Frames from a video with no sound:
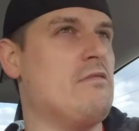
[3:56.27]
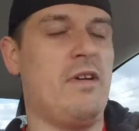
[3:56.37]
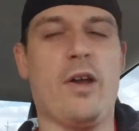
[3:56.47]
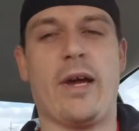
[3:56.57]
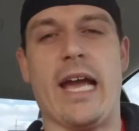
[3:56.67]

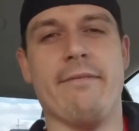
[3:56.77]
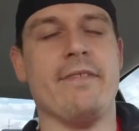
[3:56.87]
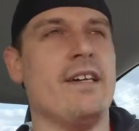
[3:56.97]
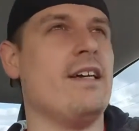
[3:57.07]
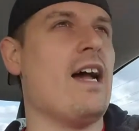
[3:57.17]
Felt okay.
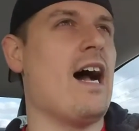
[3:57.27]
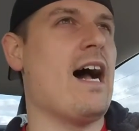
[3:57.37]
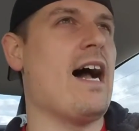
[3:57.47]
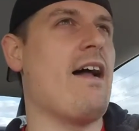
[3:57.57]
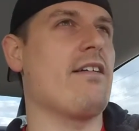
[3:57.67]

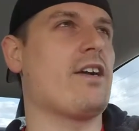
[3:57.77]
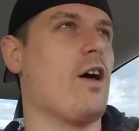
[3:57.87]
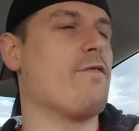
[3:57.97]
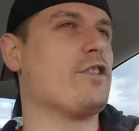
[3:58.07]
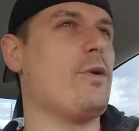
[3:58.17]
Uh,
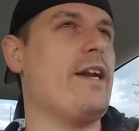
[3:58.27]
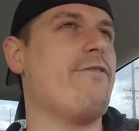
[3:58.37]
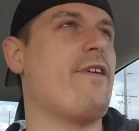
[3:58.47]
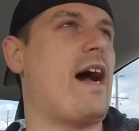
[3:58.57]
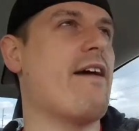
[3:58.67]
called for
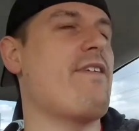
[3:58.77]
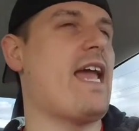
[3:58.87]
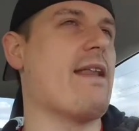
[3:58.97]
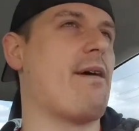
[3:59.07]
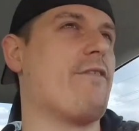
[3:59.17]
285,
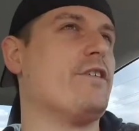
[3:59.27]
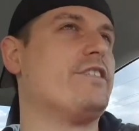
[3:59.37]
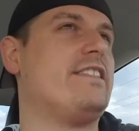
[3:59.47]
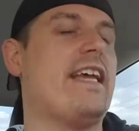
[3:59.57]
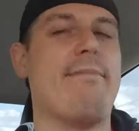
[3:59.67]
and my
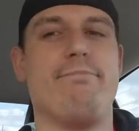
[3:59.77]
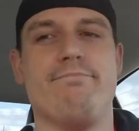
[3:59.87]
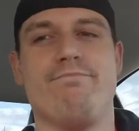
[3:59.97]
first attempt